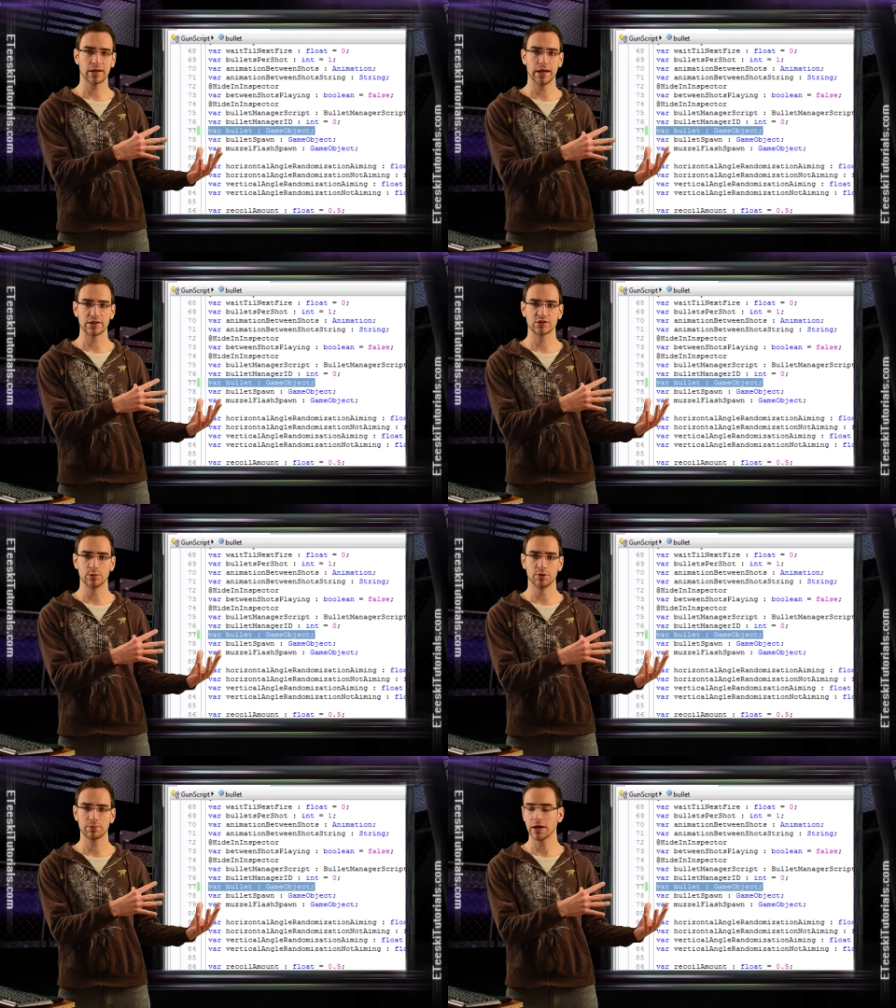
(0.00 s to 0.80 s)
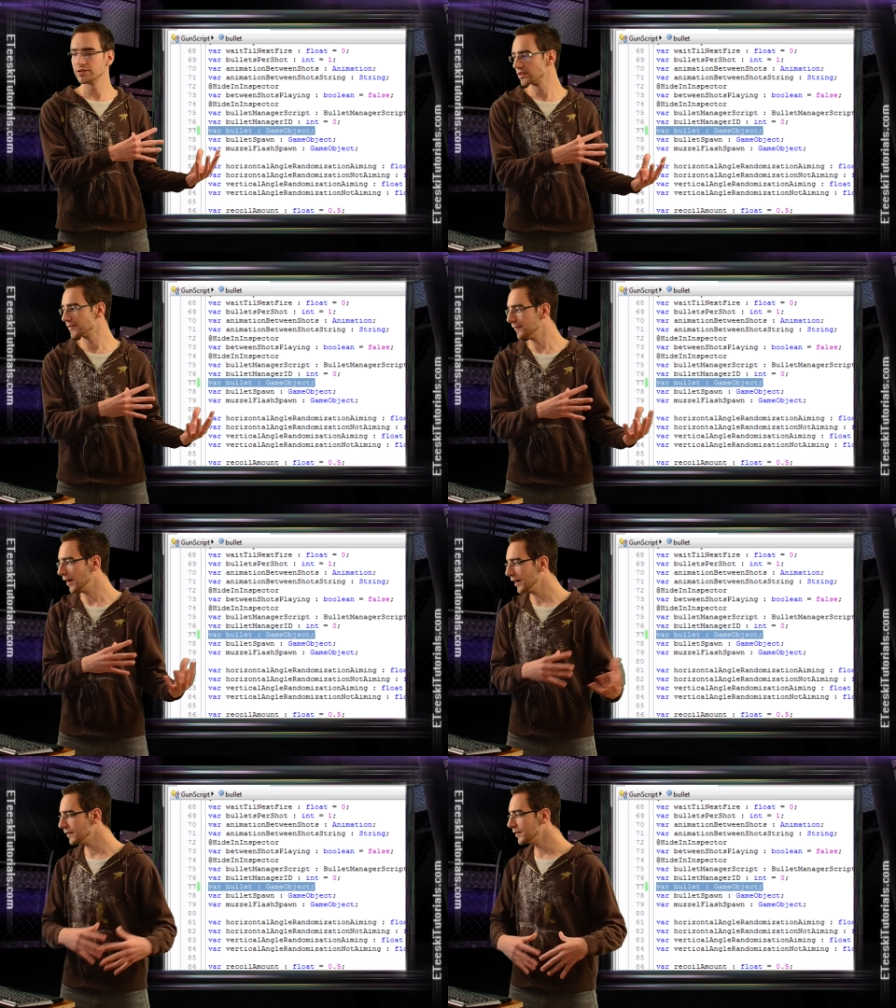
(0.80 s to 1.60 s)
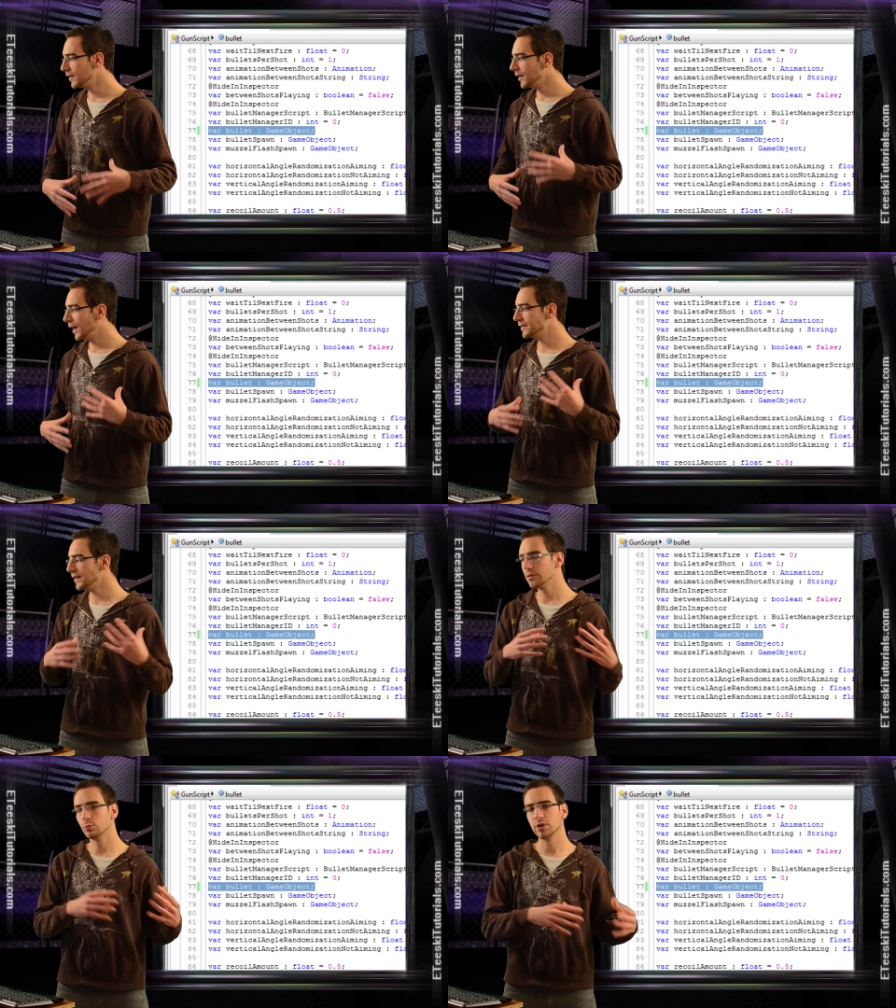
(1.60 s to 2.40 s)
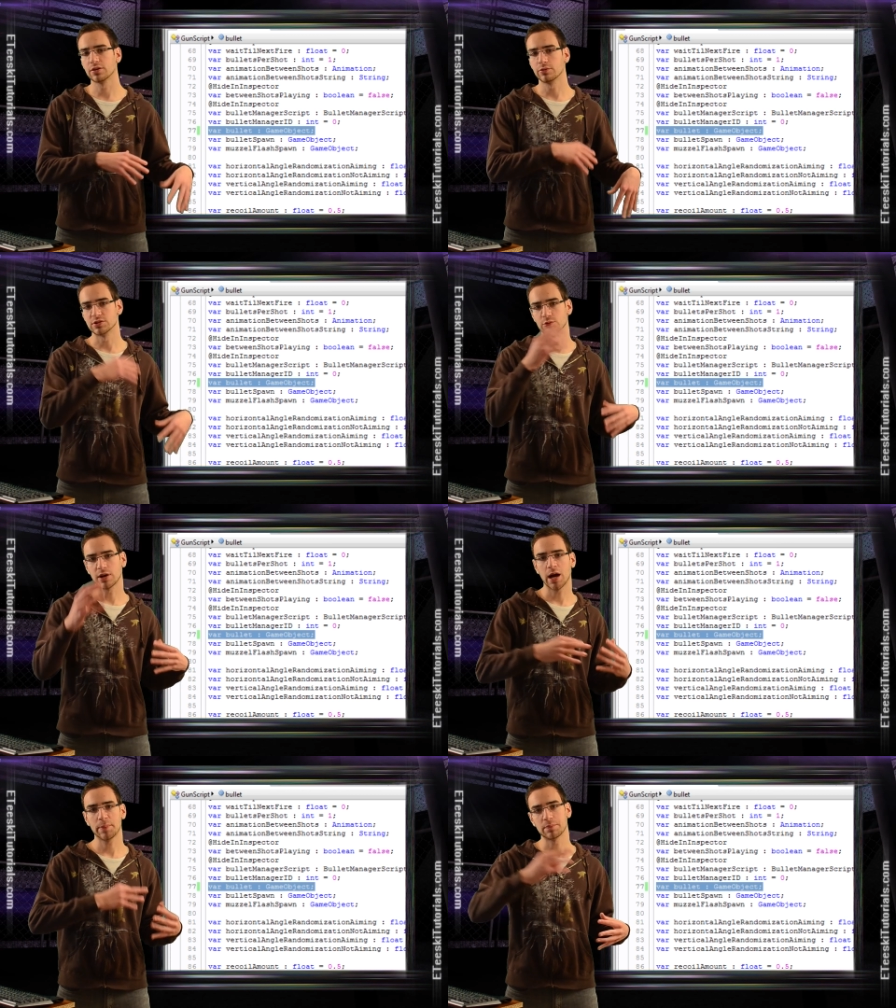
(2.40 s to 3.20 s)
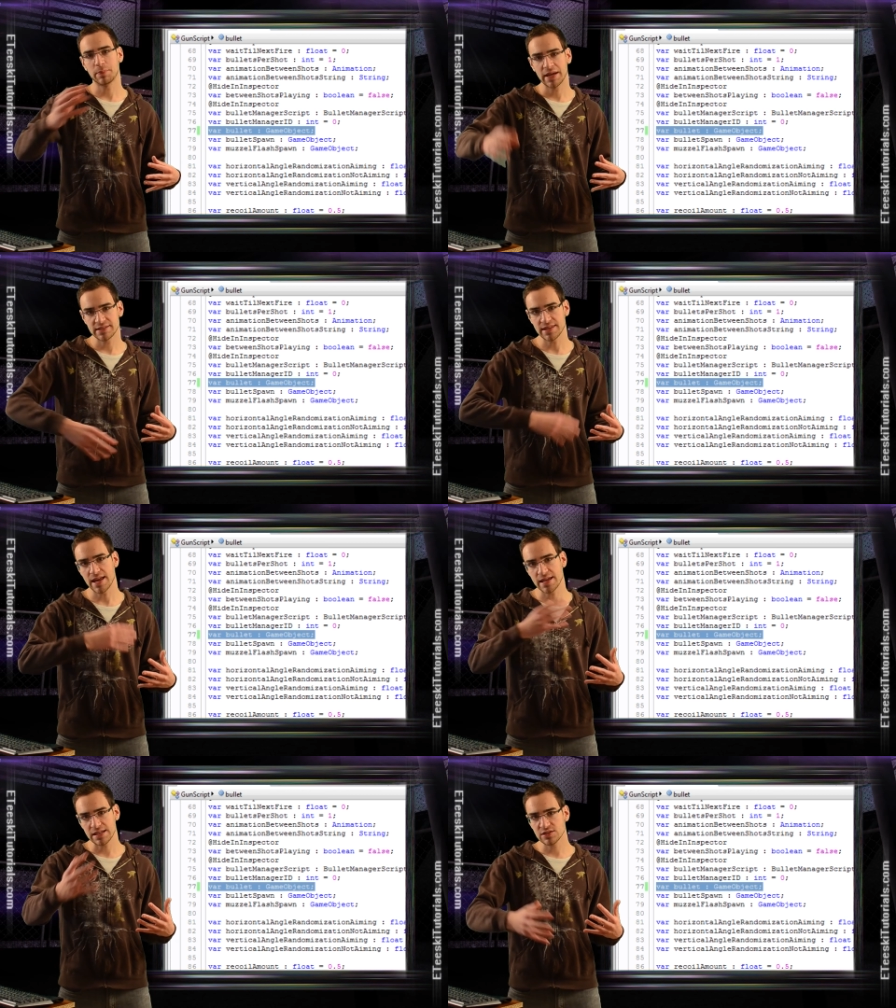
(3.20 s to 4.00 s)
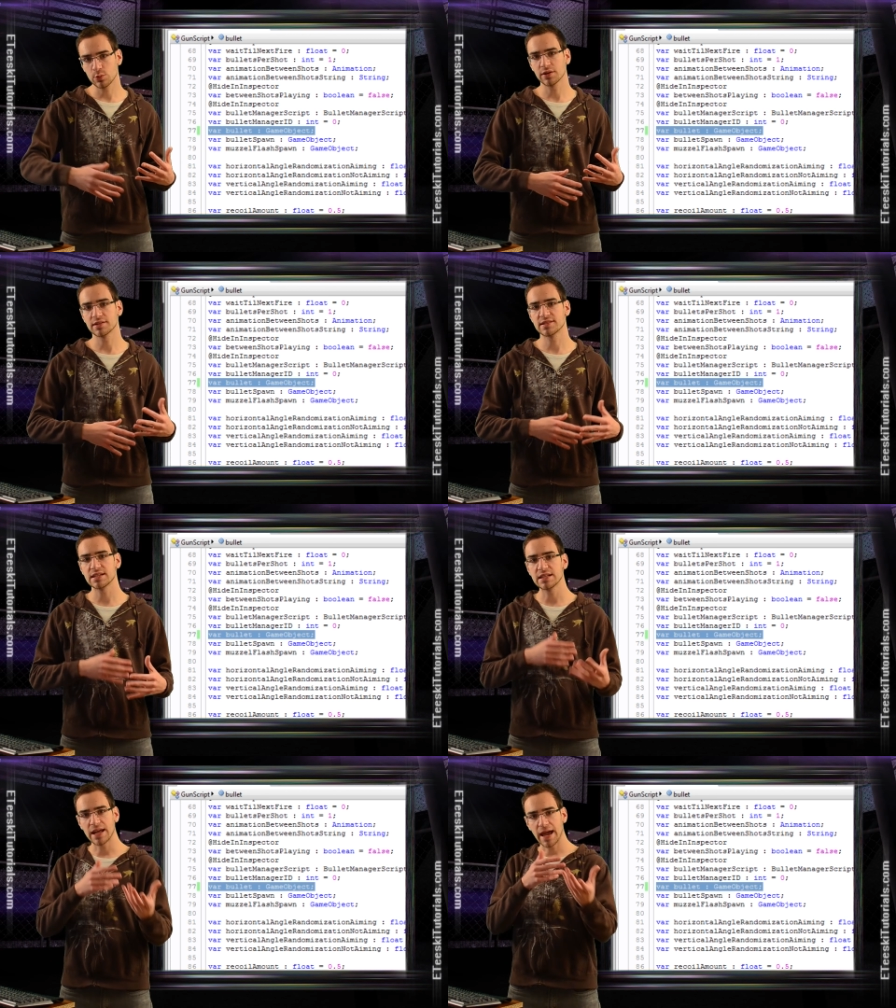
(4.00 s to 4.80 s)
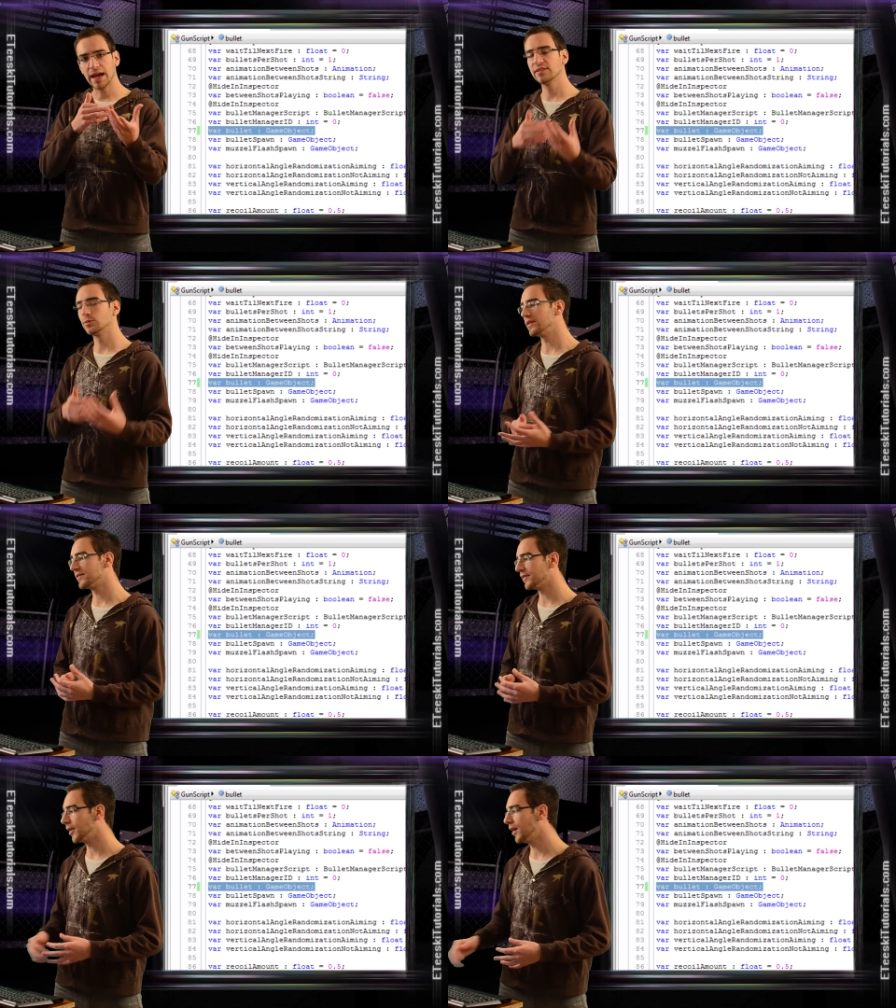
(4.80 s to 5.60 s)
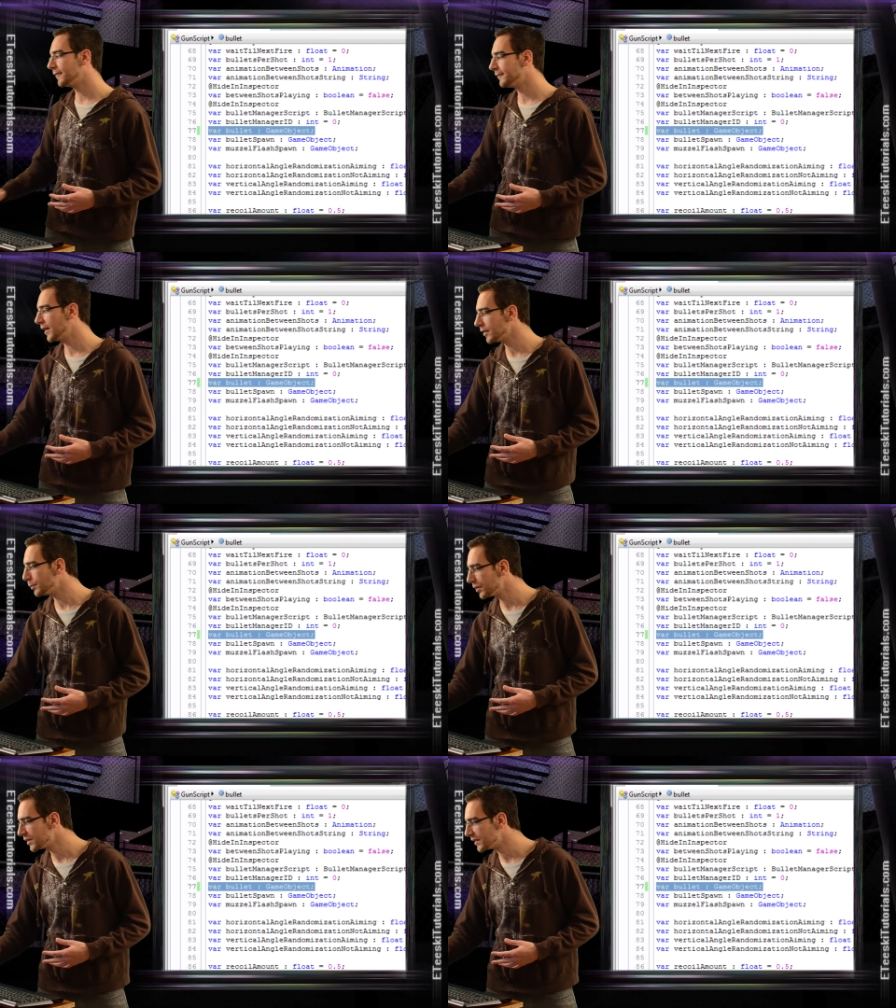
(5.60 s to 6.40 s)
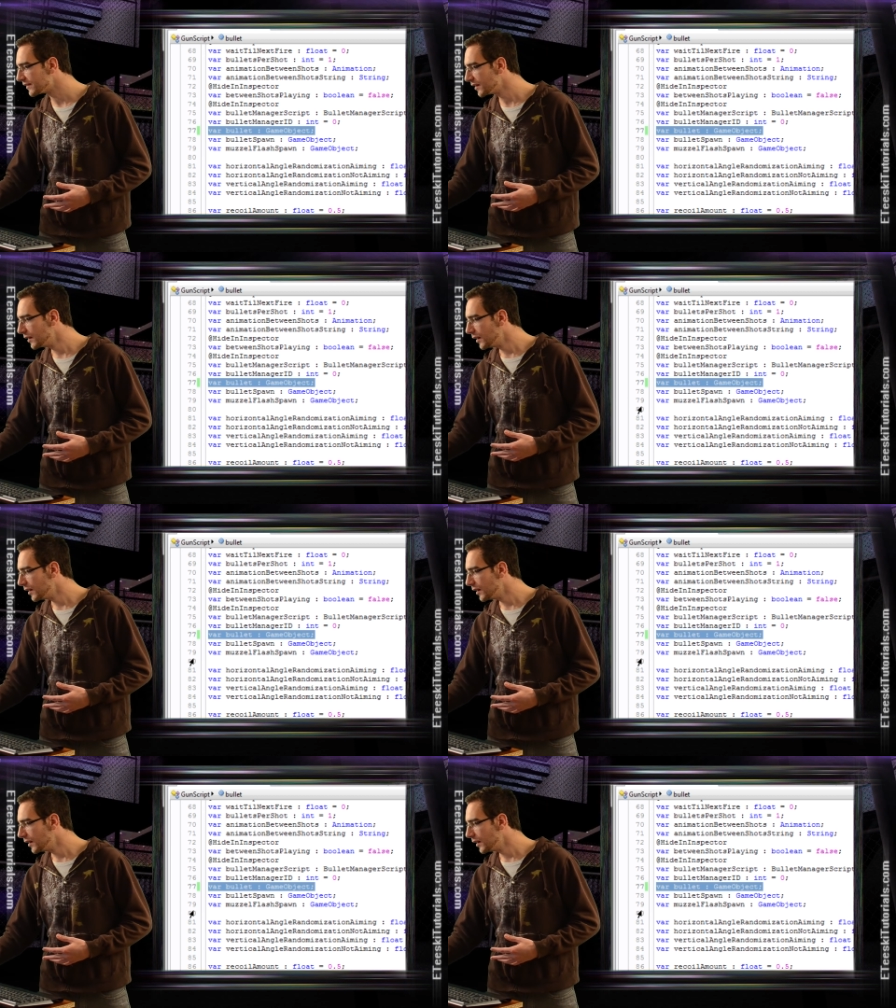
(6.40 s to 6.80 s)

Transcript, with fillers: actual project file, and then we are going to copy and paste that into our scene as we uh, fire bullets.